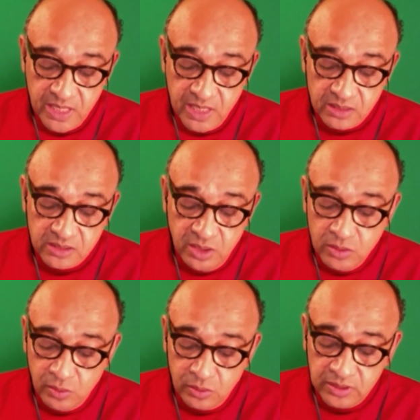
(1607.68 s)
The
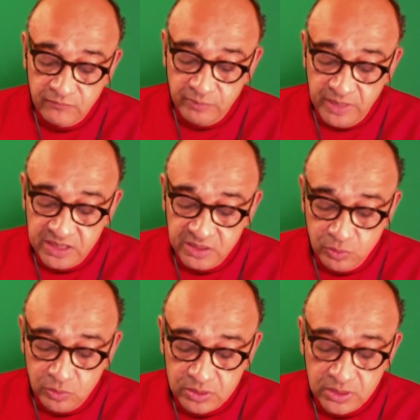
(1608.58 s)
so-called information
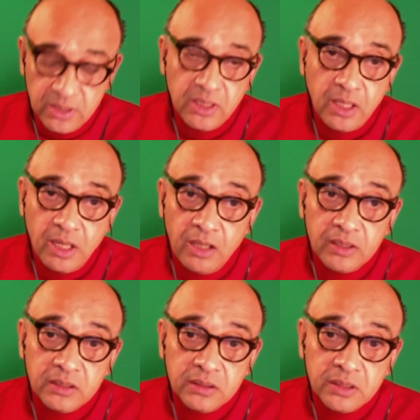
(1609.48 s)
wars are,
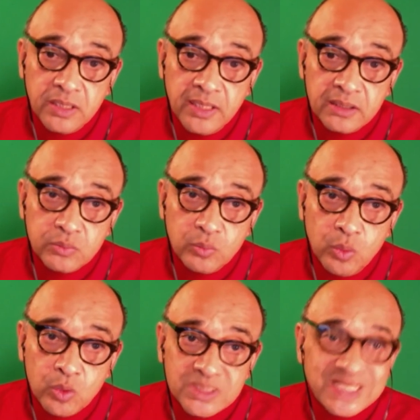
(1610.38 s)
in the end,
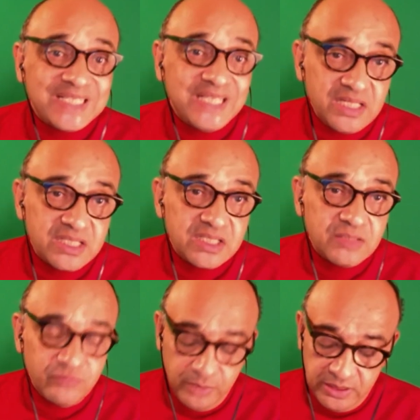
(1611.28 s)
wars against
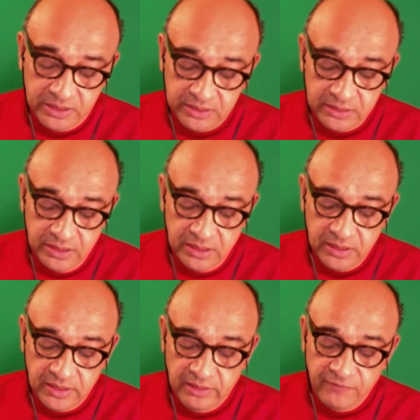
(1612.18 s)
information.
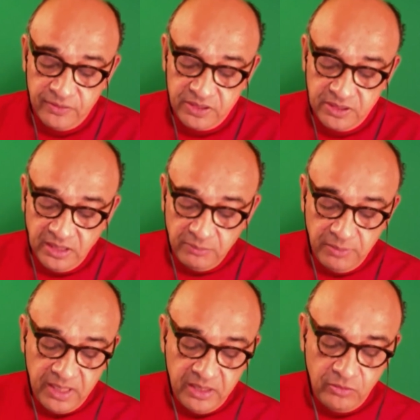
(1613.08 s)
Their efforts to
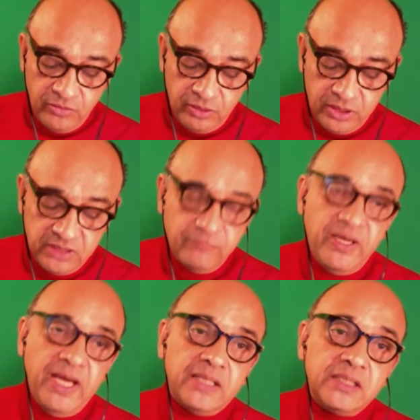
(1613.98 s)
undermine the authority of
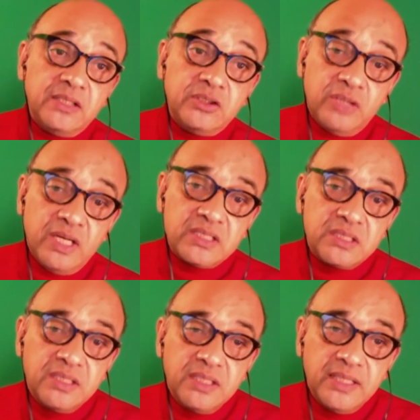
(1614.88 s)
fact, and trust
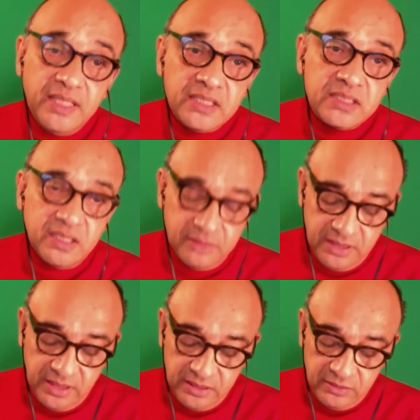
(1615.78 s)
is their
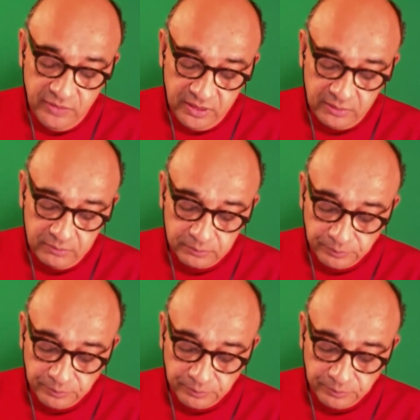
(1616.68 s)
intended victim.